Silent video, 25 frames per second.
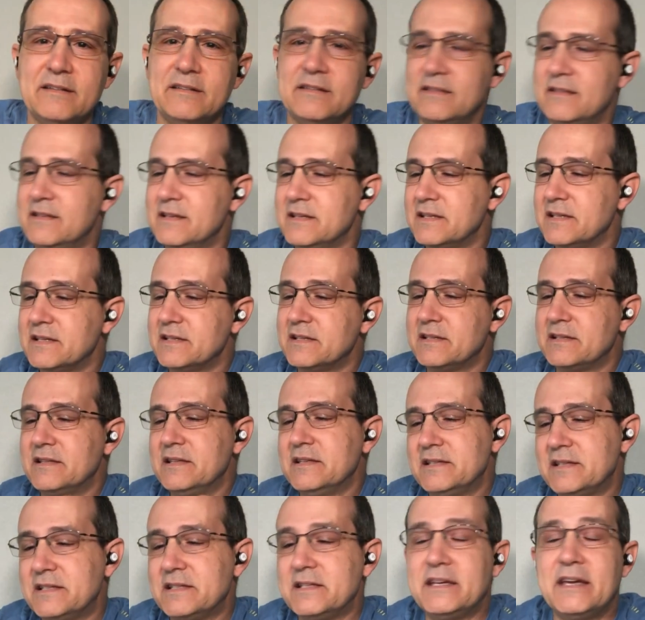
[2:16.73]
this
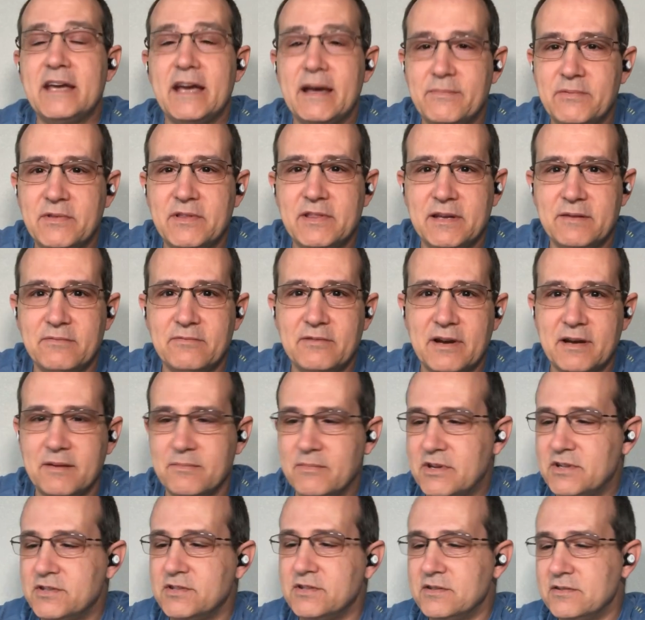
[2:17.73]
is the app that they
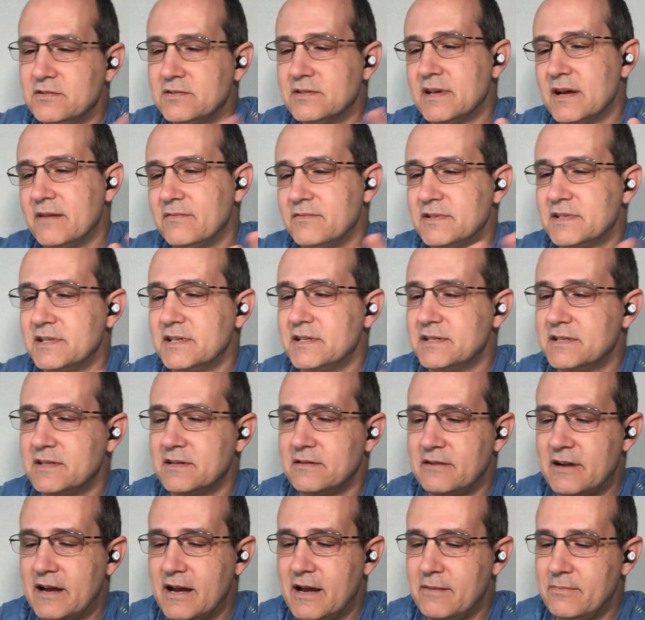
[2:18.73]
recommend you use. Obviously, it's
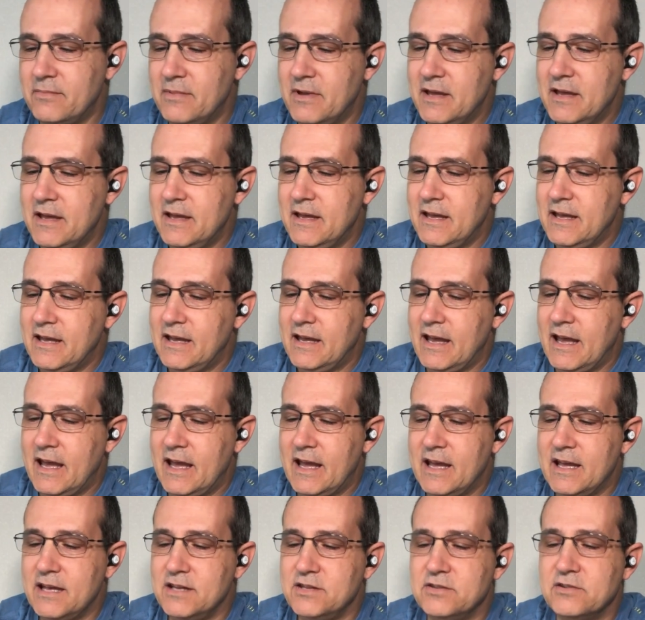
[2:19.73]
their app,
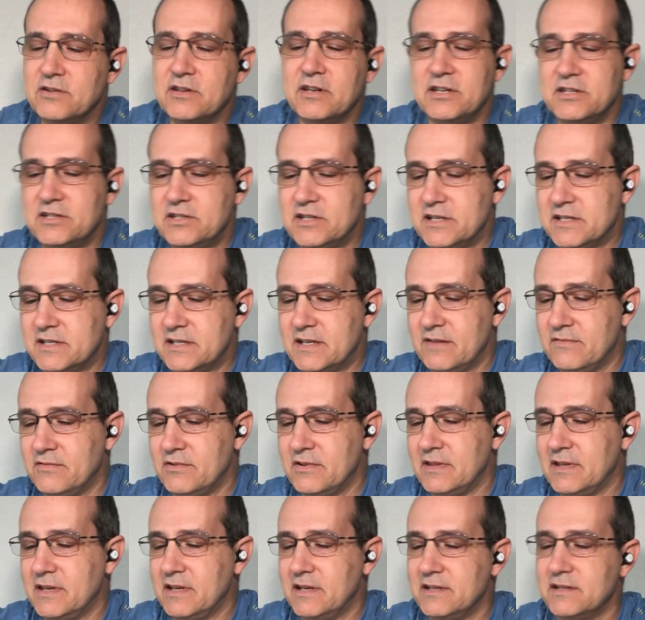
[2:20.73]
and you can adjust
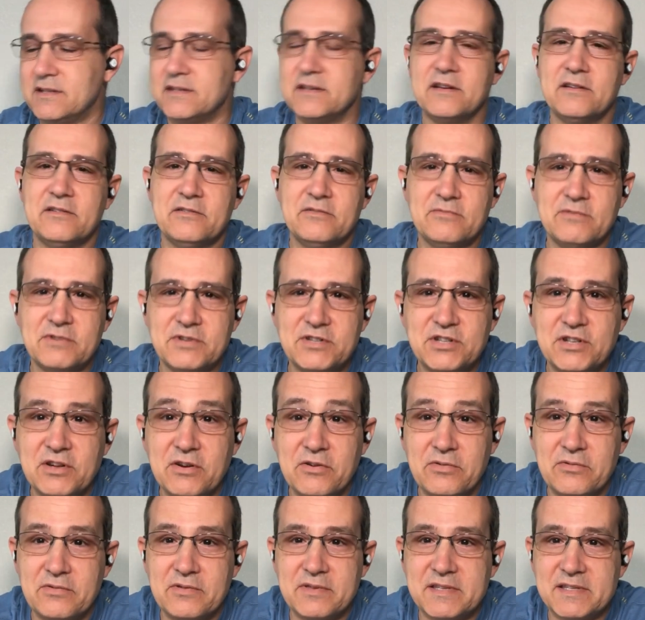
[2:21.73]
everything. So once you
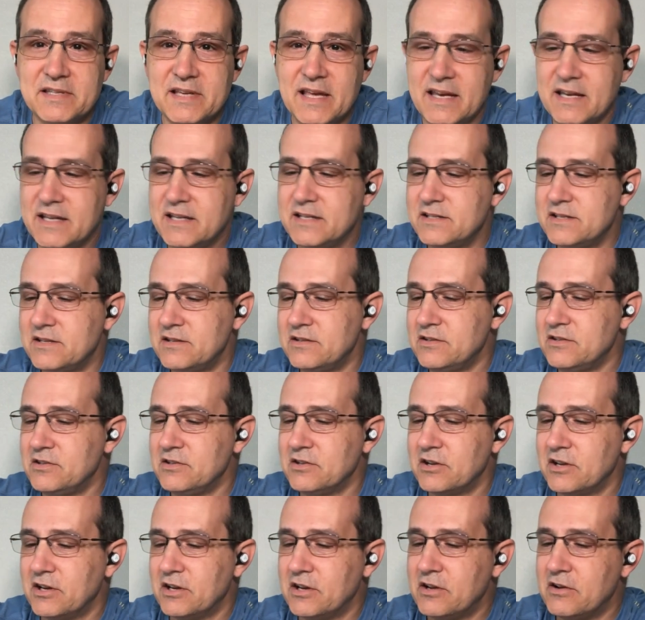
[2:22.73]
go through the settings, you're
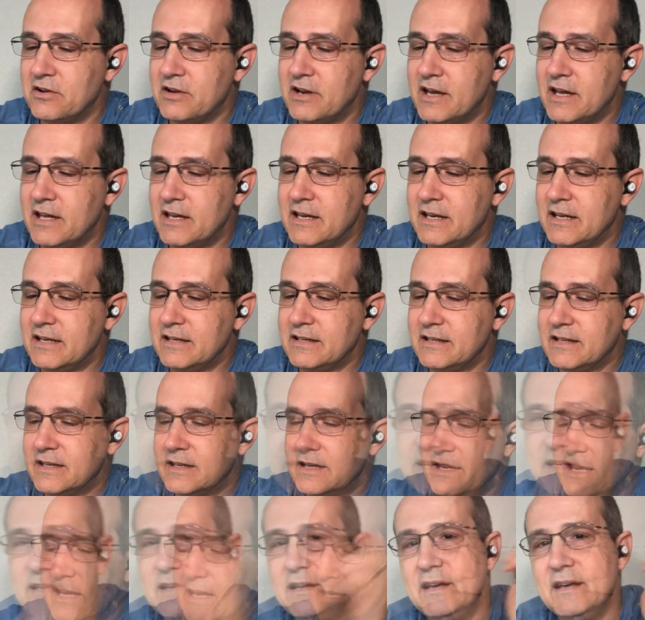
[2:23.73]
going to go ahead and
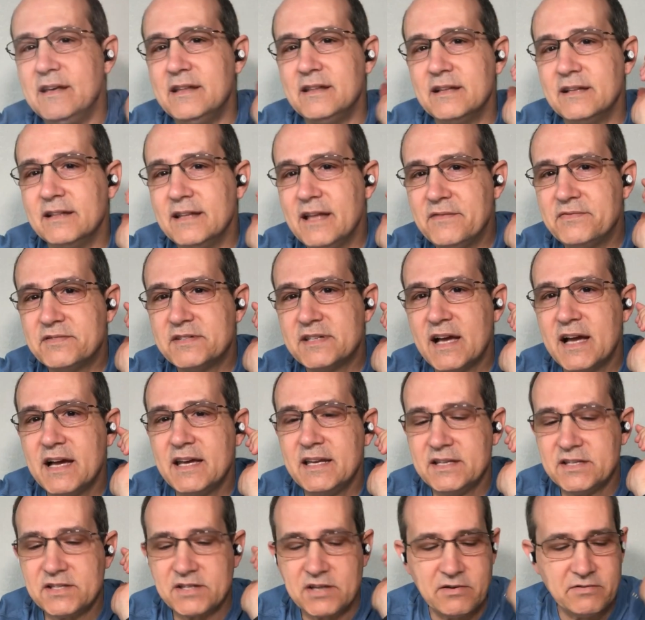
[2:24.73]
connect. The left
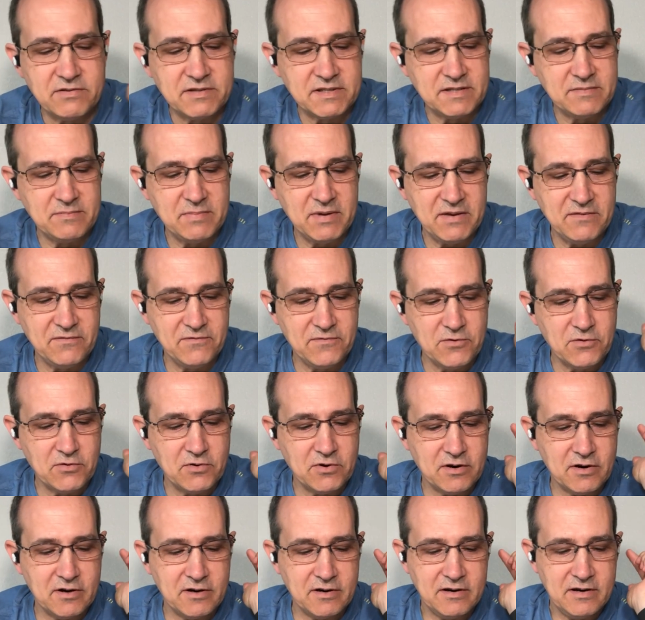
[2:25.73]
side is going to be
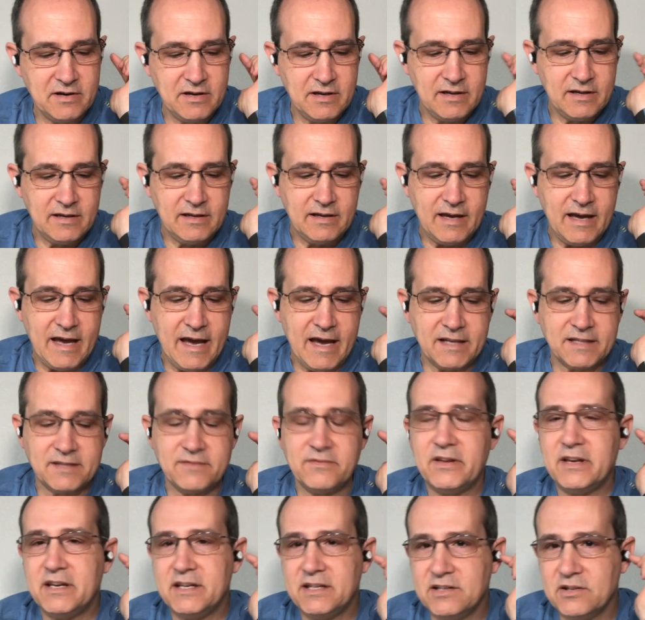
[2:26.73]
for
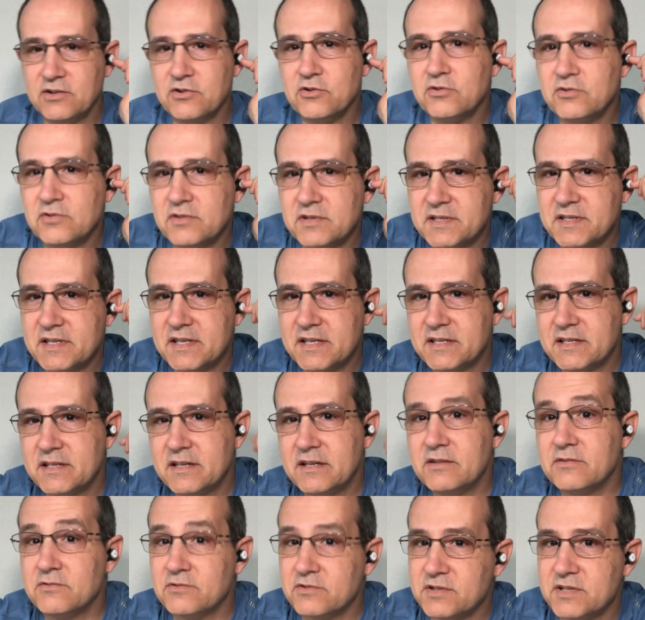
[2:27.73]
activating the Google
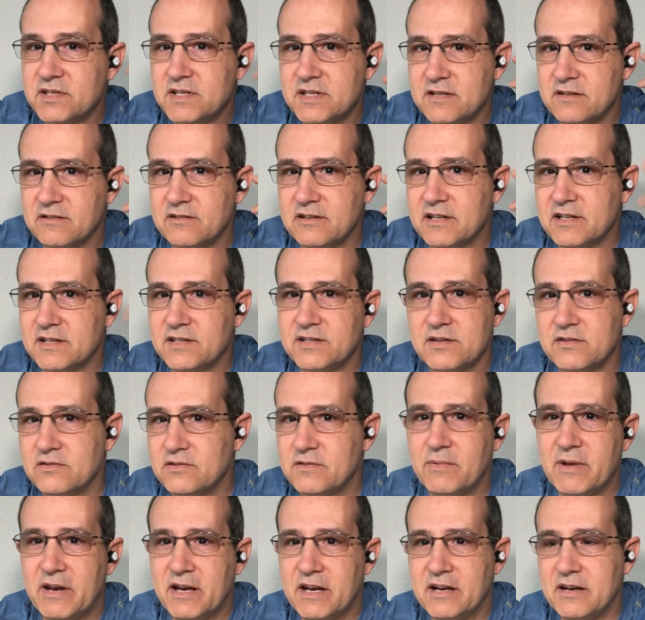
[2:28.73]
Assistant or Siri. So
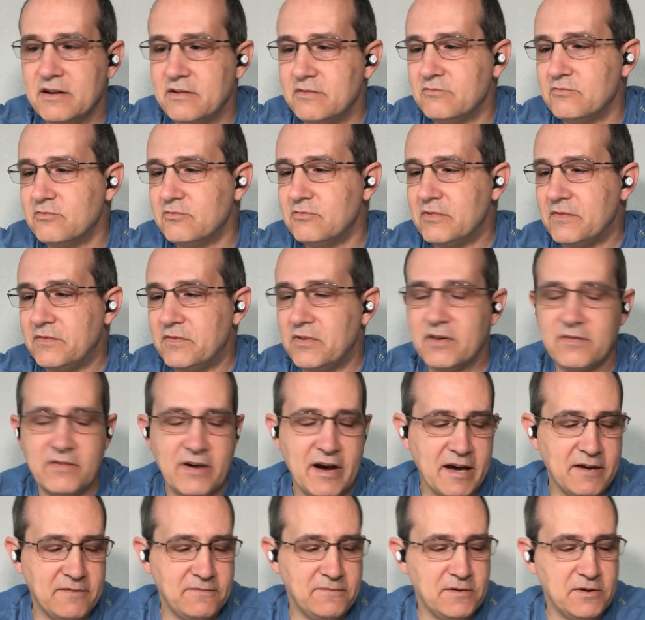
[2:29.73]
depending on if you have
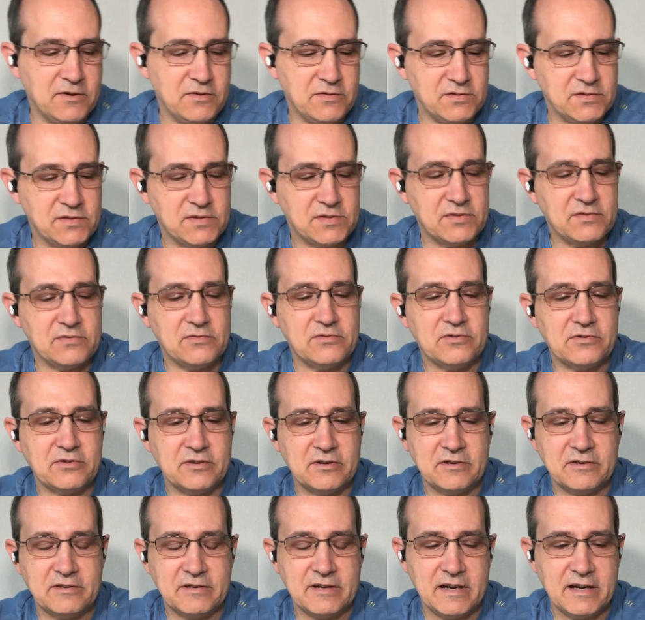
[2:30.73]
iPhones
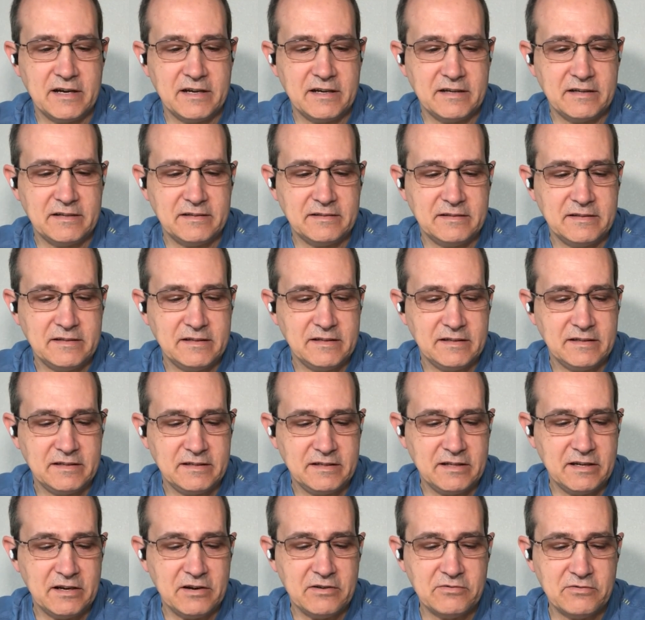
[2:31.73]
or
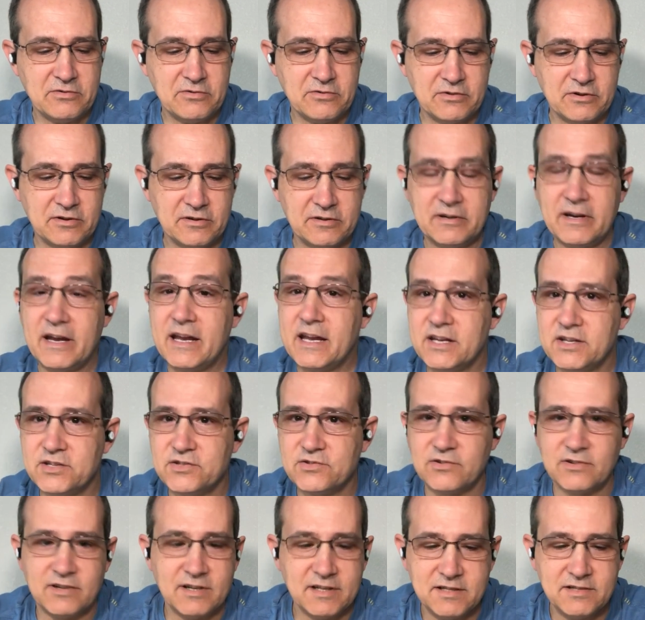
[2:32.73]
or
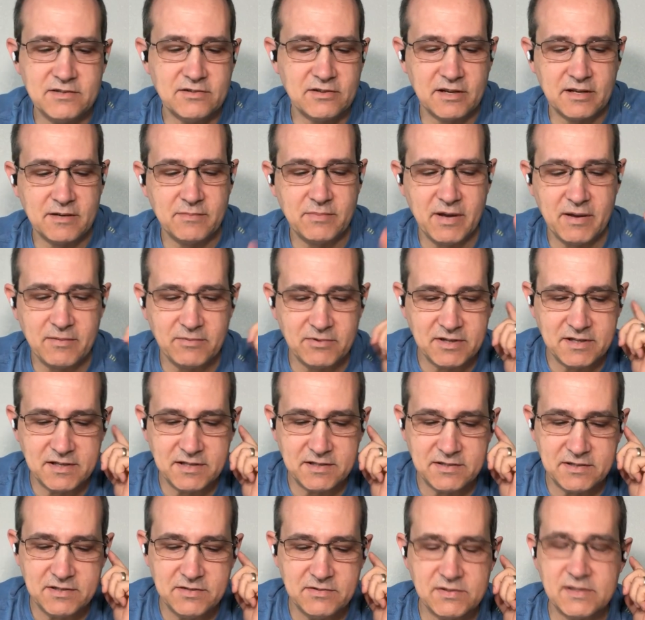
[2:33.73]
Android, you're going to be able
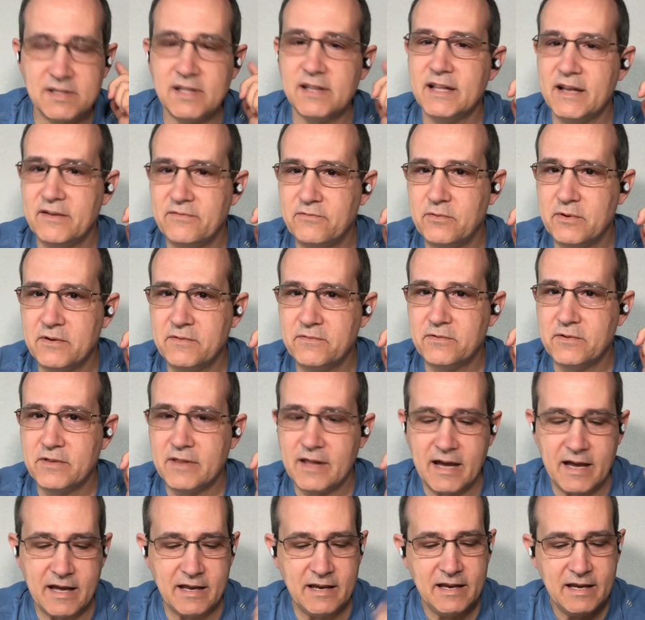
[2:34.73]
to use the left one for
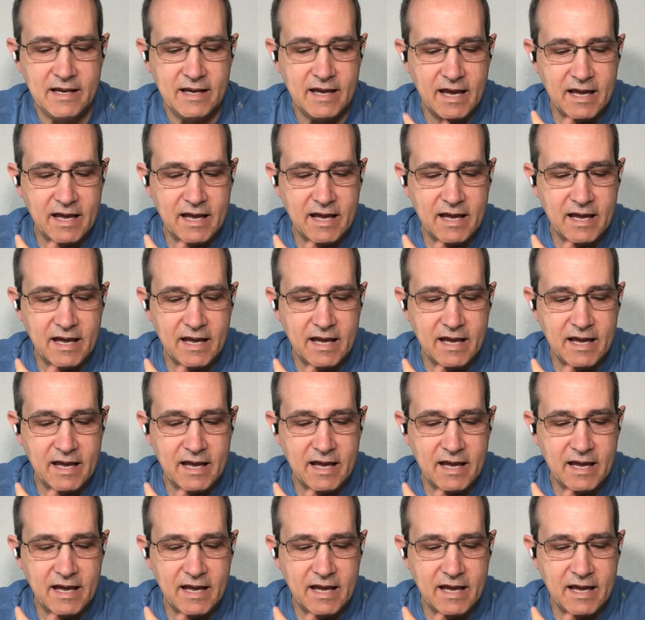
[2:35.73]
that.